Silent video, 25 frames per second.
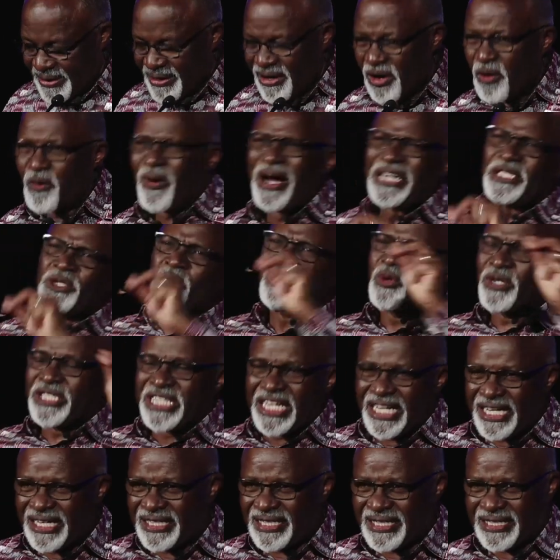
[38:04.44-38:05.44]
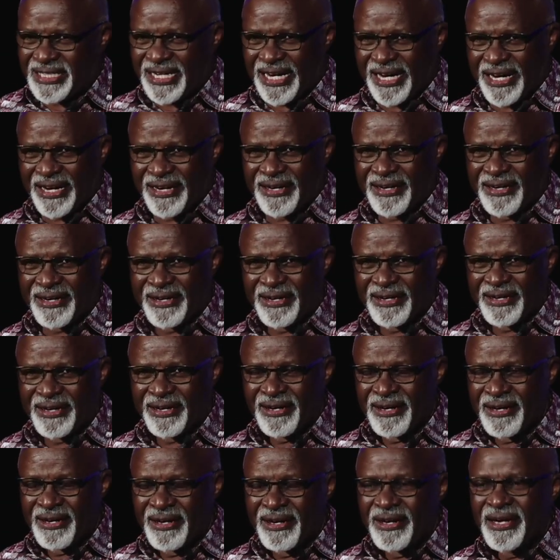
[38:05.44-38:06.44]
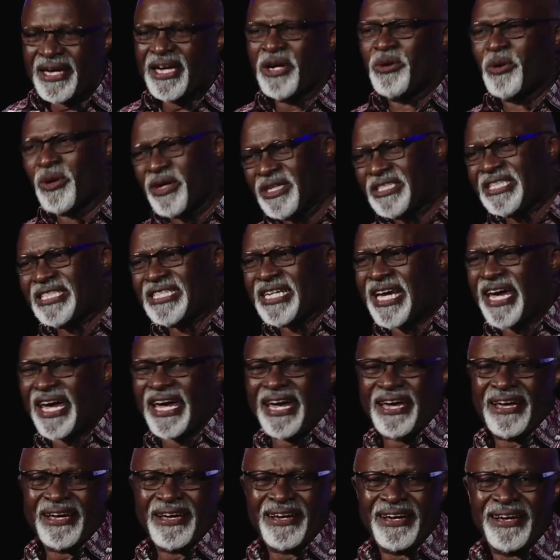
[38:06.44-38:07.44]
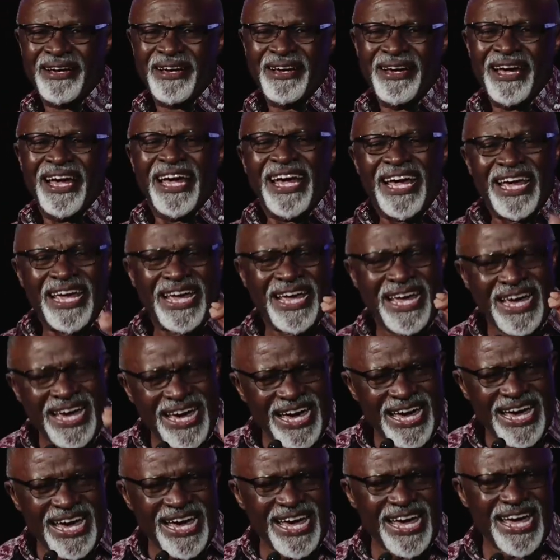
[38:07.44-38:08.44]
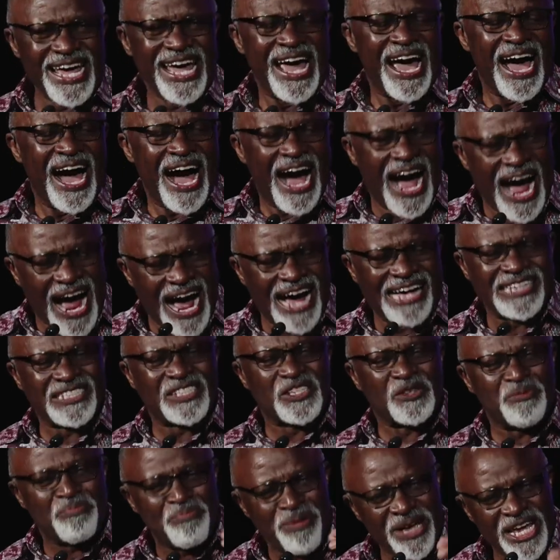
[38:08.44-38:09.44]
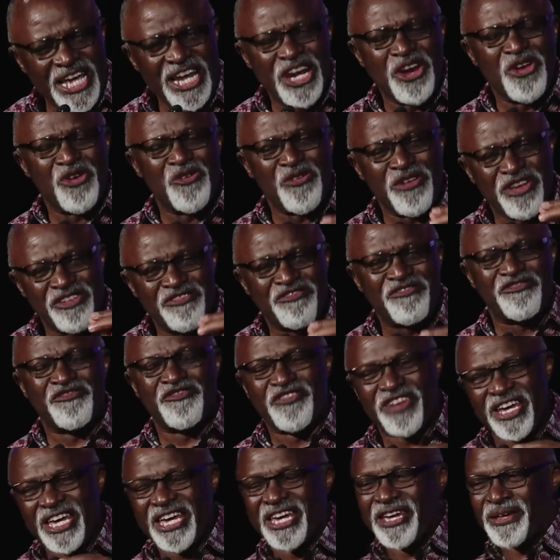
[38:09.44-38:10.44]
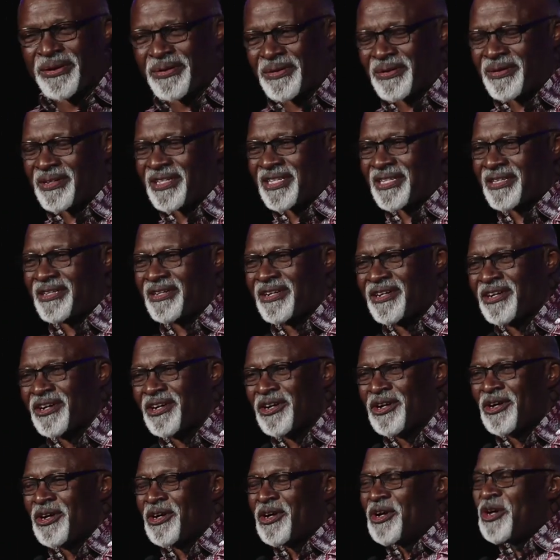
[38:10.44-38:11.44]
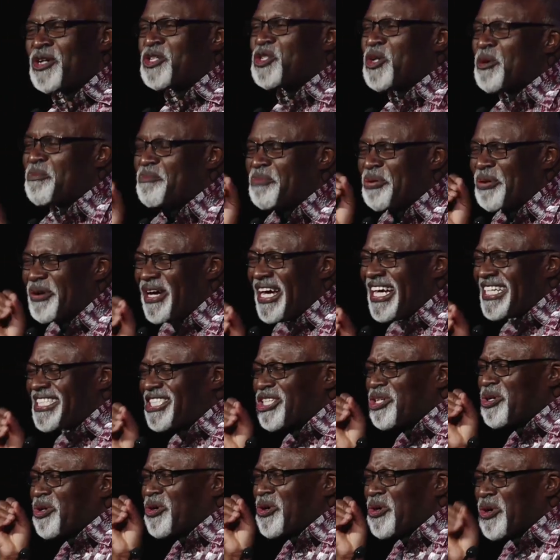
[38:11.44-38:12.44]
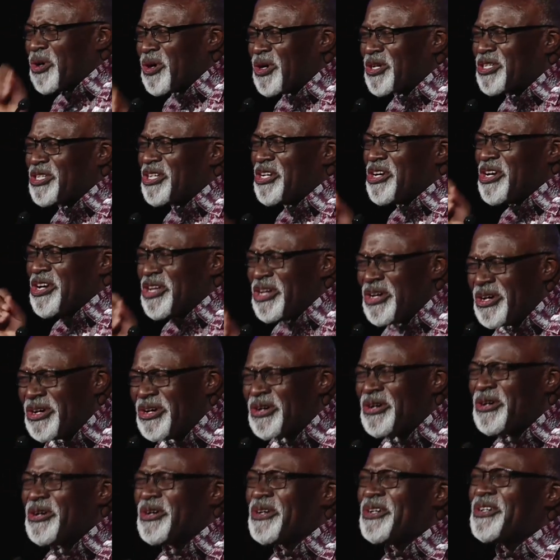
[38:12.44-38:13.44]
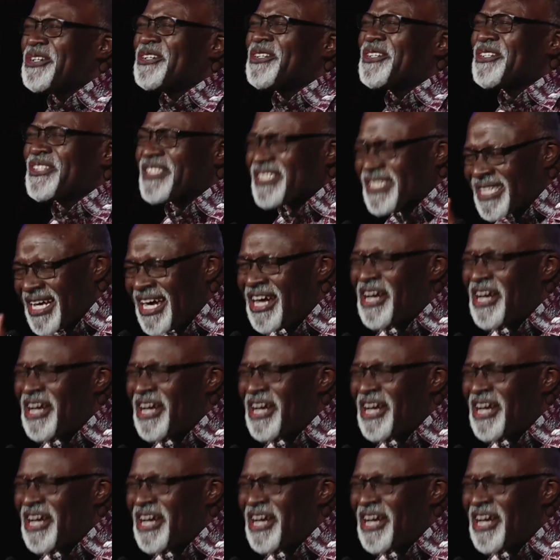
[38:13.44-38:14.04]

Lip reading: what would he say? He would say, he has been revealed to preach good news